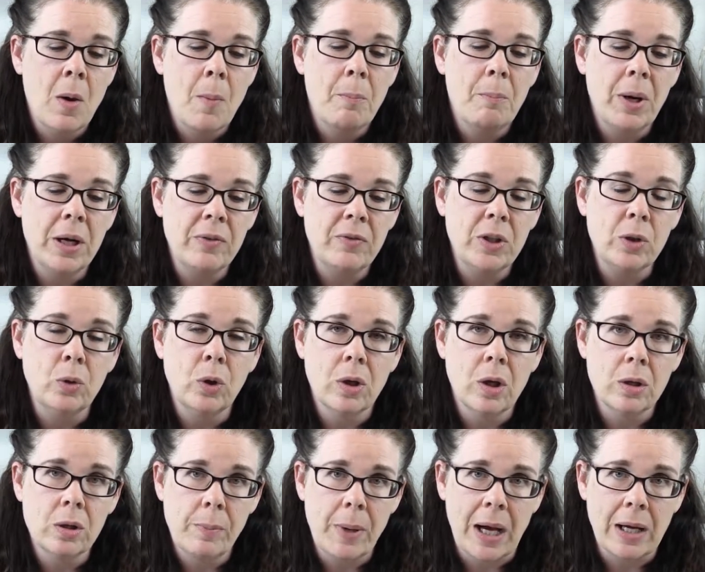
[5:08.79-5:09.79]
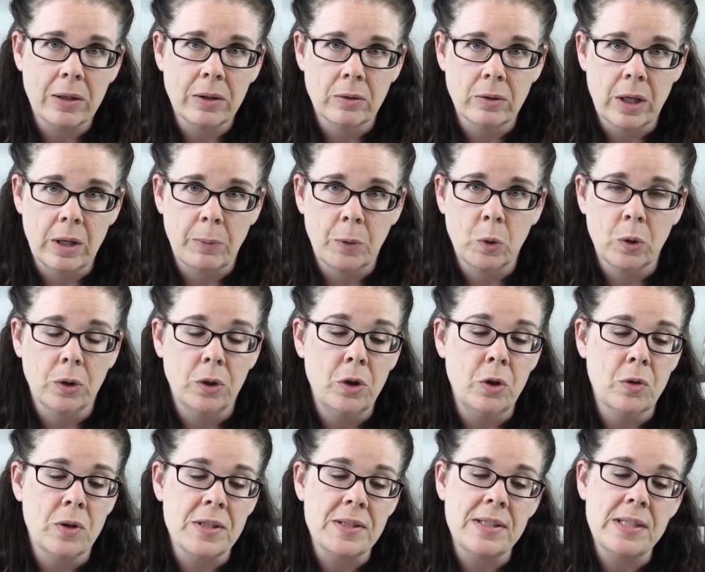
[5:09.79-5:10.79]
but if you look on the back of the label,
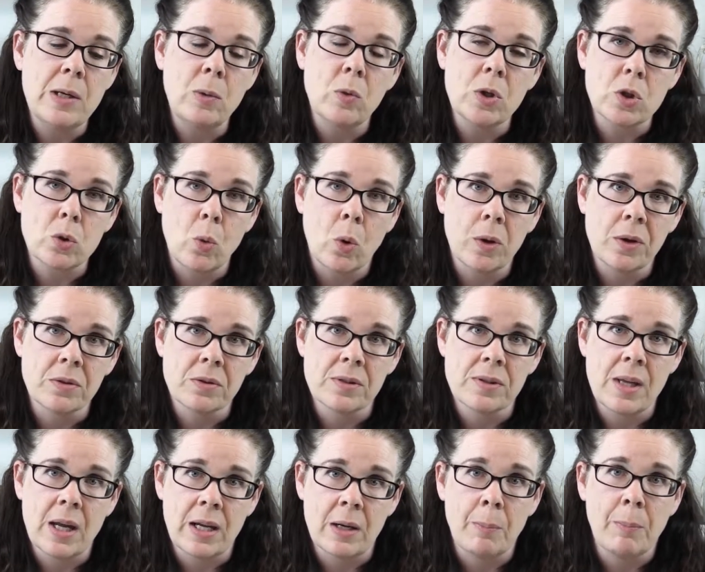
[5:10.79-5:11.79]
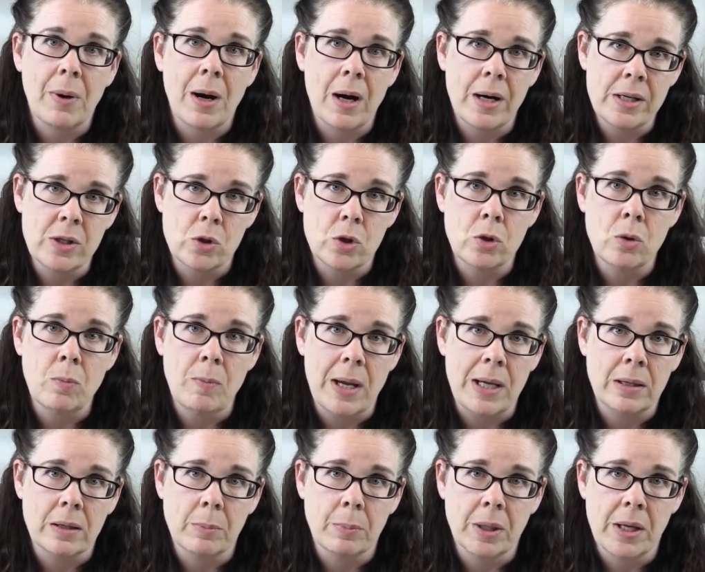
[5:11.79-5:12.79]
you can see which oils they combine to
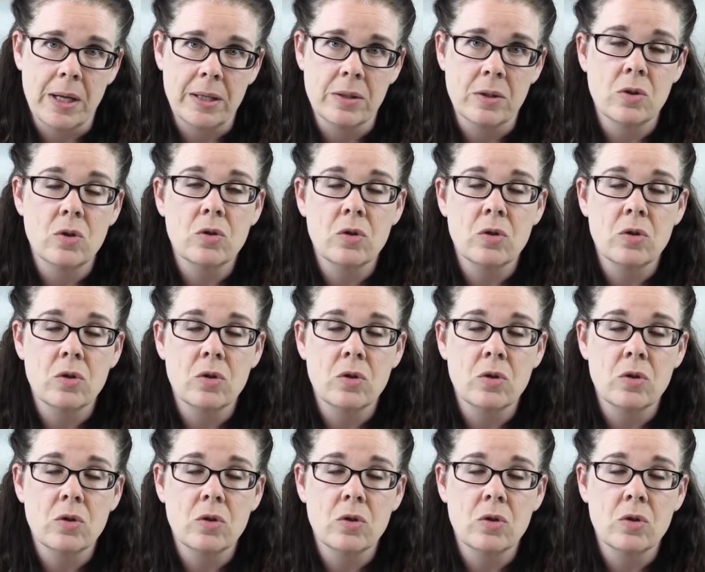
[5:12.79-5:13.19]
make the blend.